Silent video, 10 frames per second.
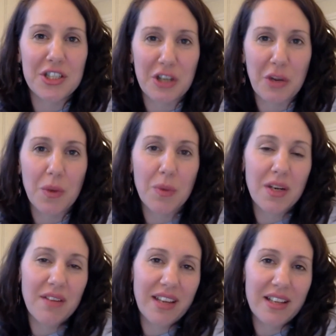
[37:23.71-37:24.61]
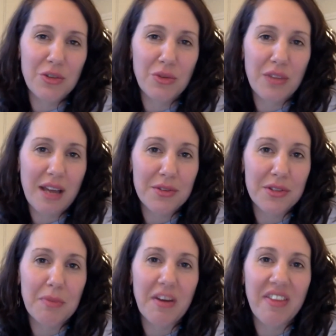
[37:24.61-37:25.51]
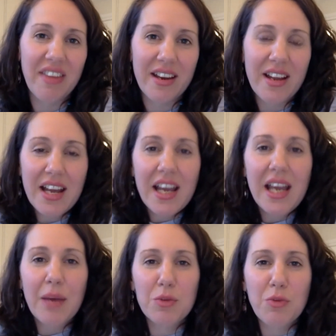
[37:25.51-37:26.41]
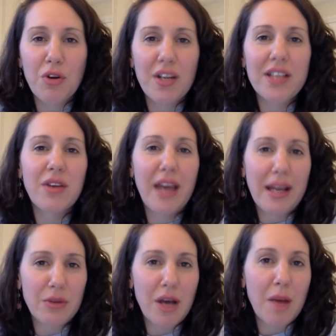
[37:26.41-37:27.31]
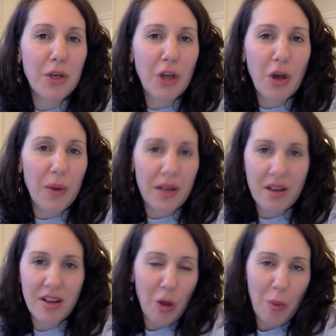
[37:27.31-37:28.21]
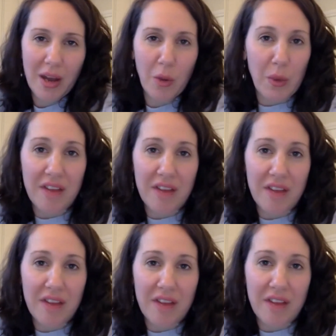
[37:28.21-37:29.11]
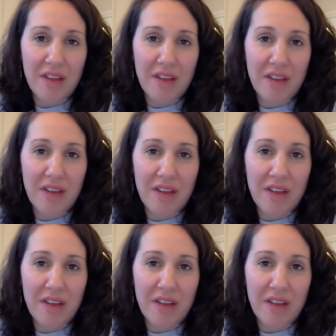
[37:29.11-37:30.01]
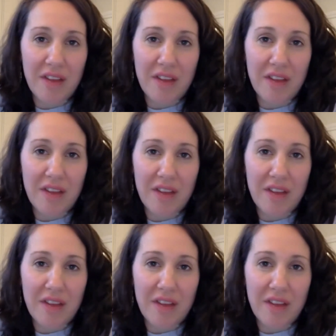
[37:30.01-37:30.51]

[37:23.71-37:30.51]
You know, we were living in 2000. By then it was more or less okay to come and go, and I go back whenever I want to. So it's a kind